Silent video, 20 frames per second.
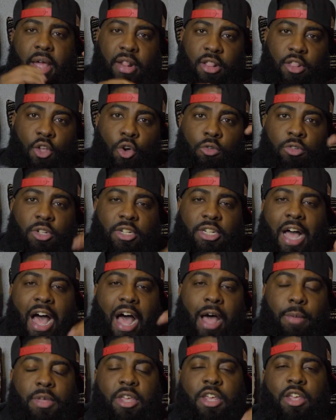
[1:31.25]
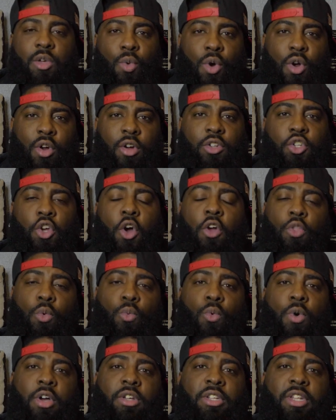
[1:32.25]
and those top keywords are the
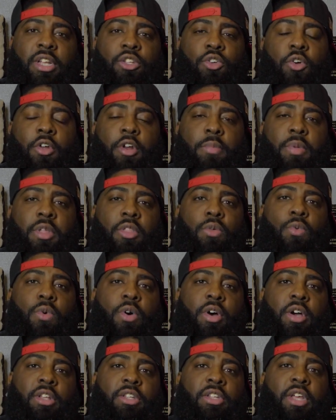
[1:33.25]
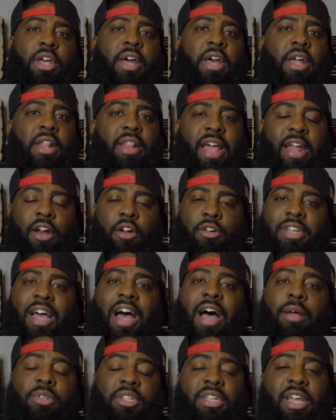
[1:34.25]
ones that's going to be the ones that are
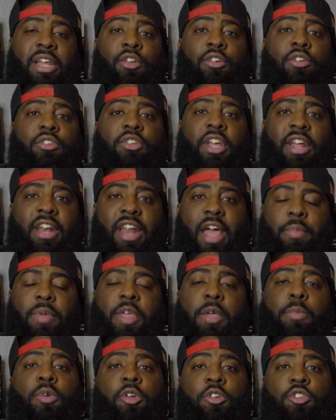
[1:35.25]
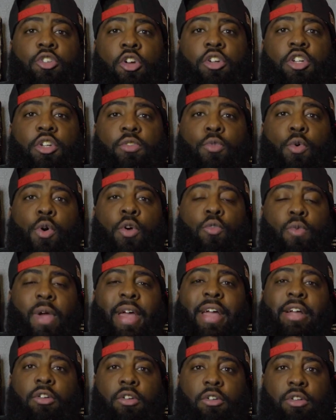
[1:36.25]
top sellers and that people are searching for
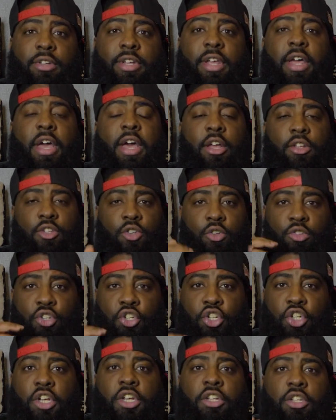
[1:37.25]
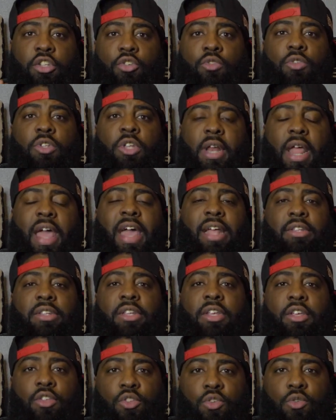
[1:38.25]
regularly. So just using
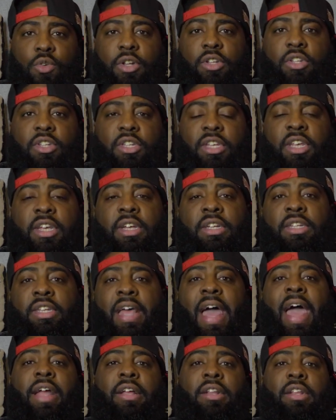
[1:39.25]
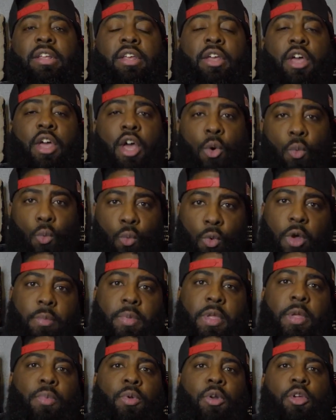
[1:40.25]
Etsy, you can see exactly what
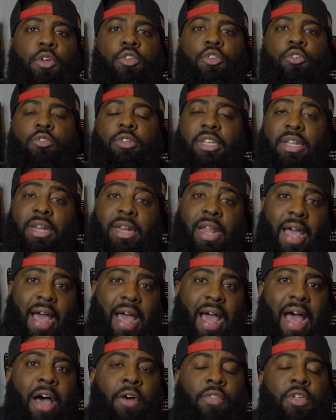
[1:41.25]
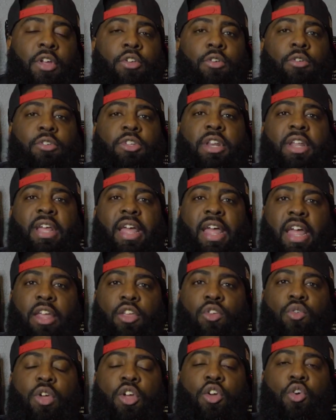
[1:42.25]
people are using, how they're using it, and
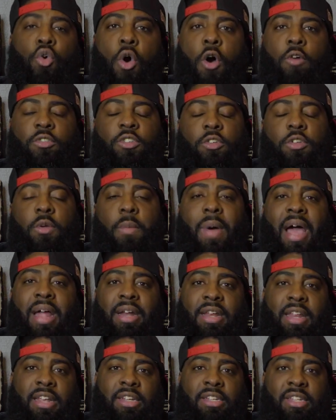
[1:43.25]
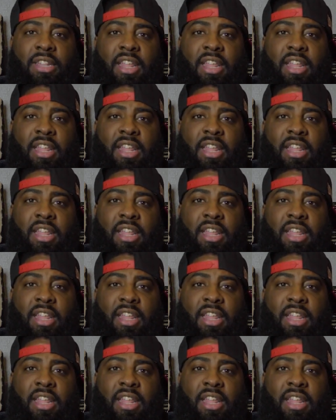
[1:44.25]
you can go off some ideas